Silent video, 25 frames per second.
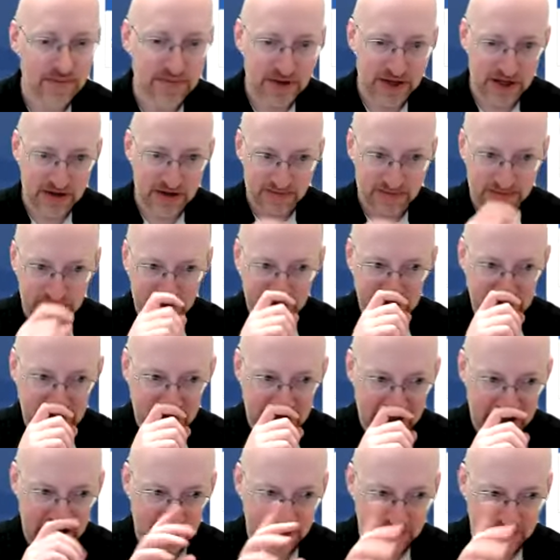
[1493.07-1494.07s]
If
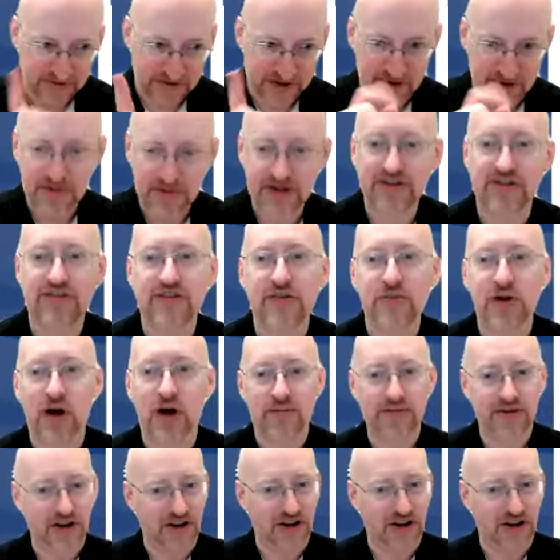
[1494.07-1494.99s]
you'll give me just a moment,